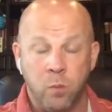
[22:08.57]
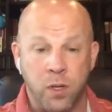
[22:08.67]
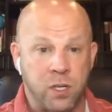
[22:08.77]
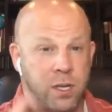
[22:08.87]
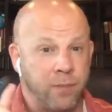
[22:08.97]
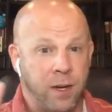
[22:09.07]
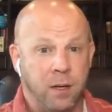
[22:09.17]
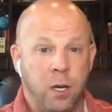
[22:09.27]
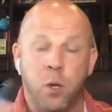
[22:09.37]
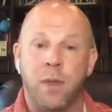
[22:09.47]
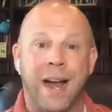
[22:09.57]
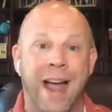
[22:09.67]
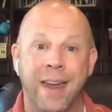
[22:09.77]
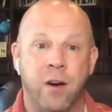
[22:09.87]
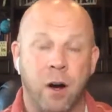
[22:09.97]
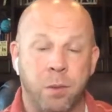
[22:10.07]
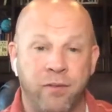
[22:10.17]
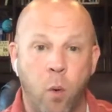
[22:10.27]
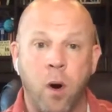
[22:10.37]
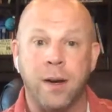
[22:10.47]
which is something new that I hadn't heard before